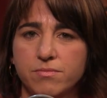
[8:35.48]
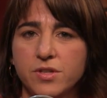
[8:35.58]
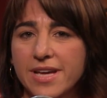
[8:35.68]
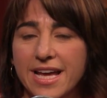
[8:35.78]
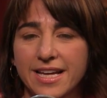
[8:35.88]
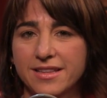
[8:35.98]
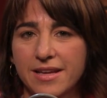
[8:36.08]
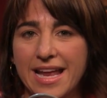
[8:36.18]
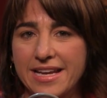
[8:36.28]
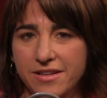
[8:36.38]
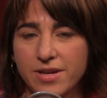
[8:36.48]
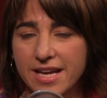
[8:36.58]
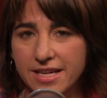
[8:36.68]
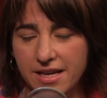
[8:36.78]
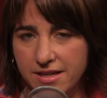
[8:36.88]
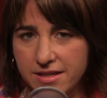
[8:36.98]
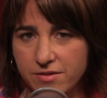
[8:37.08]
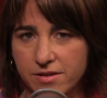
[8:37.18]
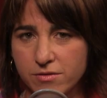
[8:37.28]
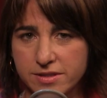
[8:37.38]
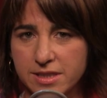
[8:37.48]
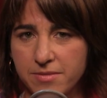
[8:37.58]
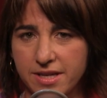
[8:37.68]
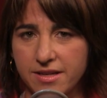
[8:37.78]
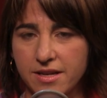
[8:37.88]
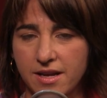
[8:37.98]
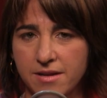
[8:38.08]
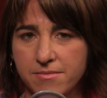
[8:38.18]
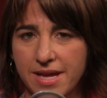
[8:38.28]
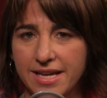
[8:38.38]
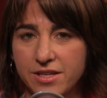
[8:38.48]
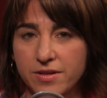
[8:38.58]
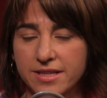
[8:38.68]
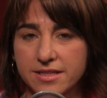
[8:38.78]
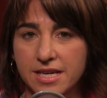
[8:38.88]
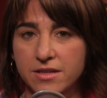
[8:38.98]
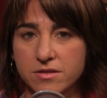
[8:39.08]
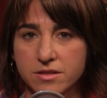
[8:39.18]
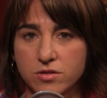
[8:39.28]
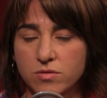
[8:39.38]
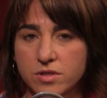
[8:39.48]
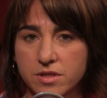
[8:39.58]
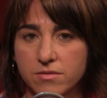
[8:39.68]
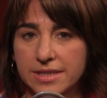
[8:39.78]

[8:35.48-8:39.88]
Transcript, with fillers: you can't get the any you can't get anything. You said there was limited, um, and can you get the titles as soon as they're